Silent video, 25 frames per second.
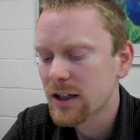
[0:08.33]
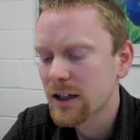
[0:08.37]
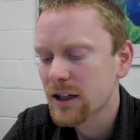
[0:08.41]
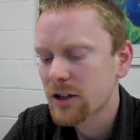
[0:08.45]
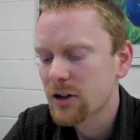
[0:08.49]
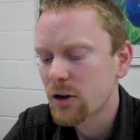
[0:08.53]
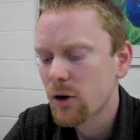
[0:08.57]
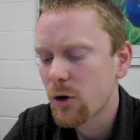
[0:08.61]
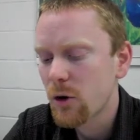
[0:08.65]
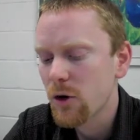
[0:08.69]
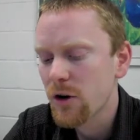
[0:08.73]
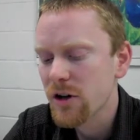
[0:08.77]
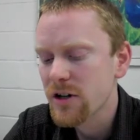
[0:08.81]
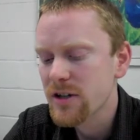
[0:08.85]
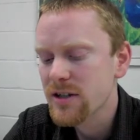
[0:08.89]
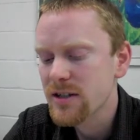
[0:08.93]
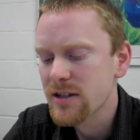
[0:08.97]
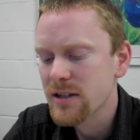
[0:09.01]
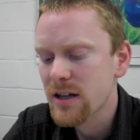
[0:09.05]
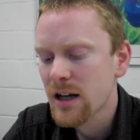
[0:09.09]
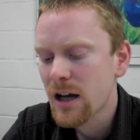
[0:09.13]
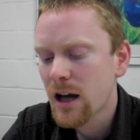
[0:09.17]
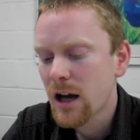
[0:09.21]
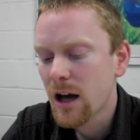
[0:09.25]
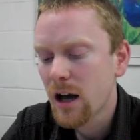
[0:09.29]

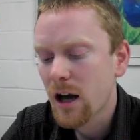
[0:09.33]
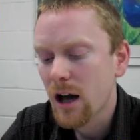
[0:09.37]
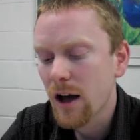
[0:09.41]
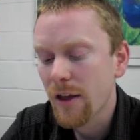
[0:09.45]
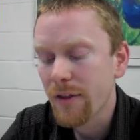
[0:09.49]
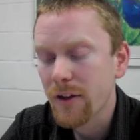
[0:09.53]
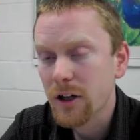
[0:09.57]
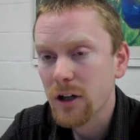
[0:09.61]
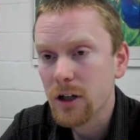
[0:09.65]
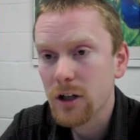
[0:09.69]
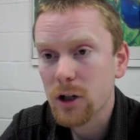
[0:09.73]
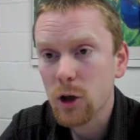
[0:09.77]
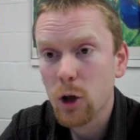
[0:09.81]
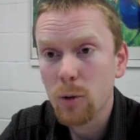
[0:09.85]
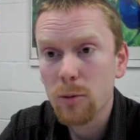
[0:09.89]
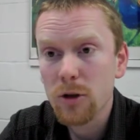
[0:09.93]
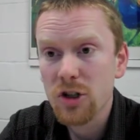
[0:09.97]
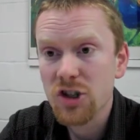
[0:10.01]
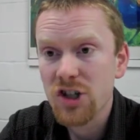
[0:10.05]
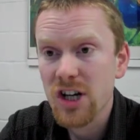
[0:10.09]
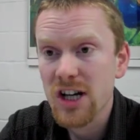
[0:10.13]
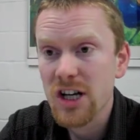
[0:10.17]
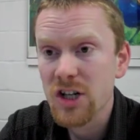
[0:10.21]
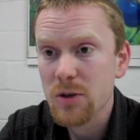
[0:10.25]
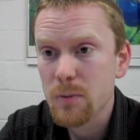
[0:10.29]
course on the Global
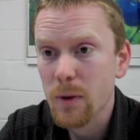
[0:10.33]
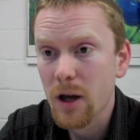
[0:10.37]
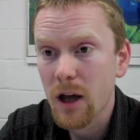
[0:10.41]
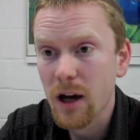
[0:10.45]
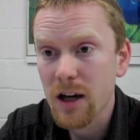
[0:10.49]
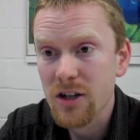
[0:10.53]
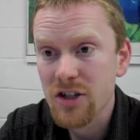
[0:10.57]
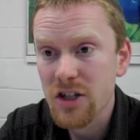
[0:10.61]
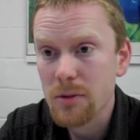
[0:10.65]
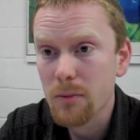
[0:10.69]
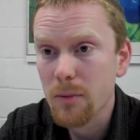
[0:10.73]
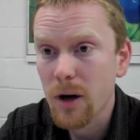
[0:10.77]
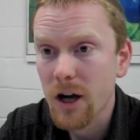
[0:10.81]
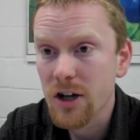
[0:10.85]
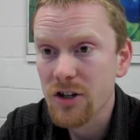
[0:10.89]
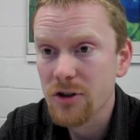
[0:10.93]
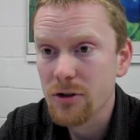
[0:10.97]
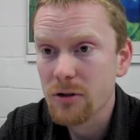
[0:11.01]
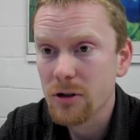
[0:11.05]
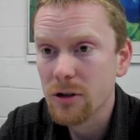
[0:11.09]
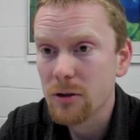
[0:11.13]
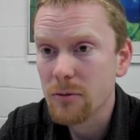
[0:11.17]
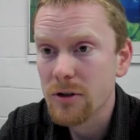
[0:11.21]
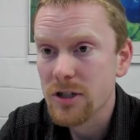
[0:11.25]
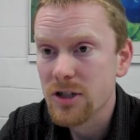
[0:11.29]
Change Biology module,